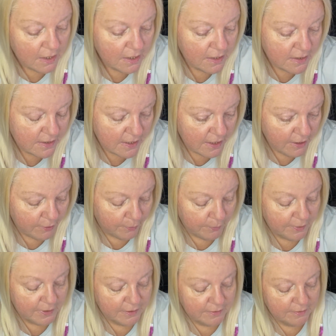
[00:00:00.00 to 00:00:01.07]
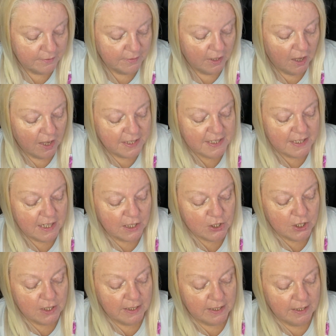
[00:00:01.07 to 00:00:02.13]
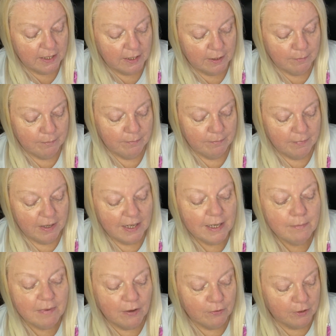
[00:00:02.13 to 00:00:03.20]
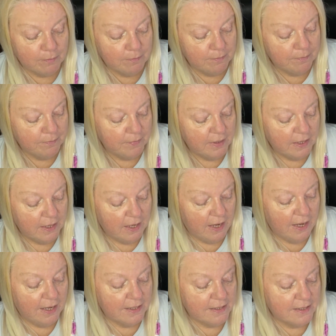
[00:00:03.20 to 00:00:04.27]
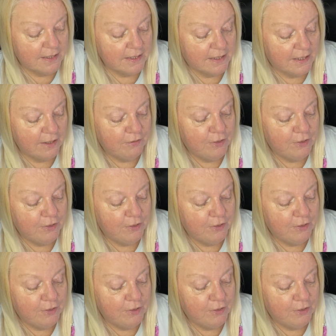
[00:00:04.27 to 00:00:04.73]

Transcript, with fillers: So I did actually um, email them and give